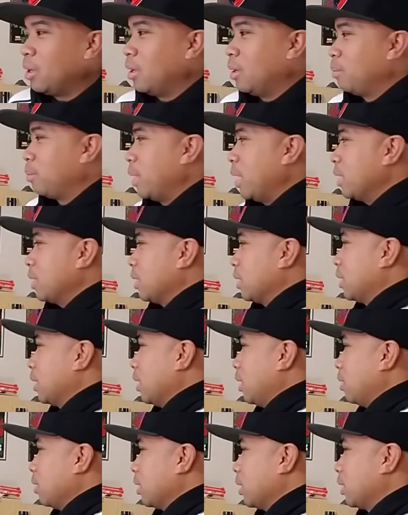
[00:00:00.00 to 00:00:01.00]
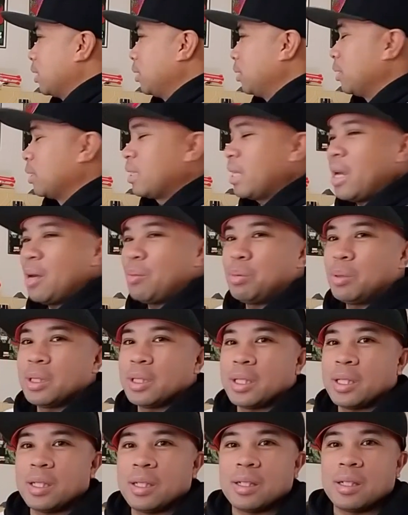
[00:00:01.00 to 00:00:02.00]
But as you see, only two
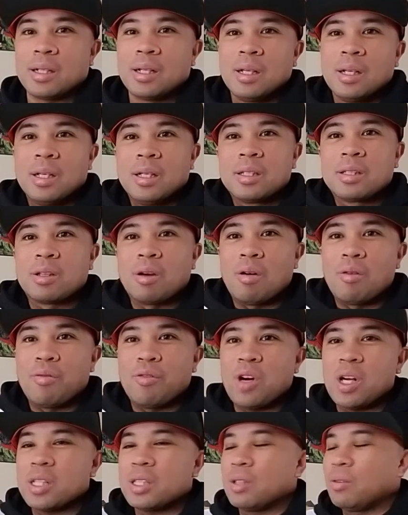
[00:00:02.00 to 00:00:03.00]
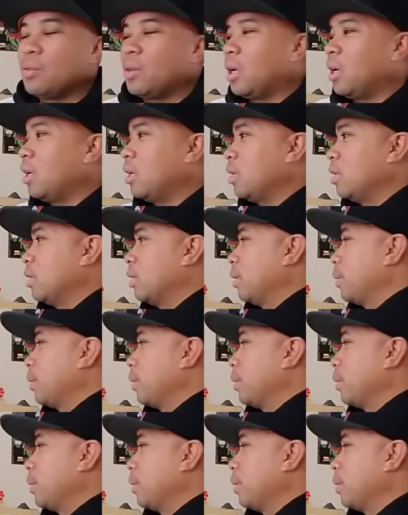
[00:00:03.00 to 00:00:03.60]
examples here. So first of all,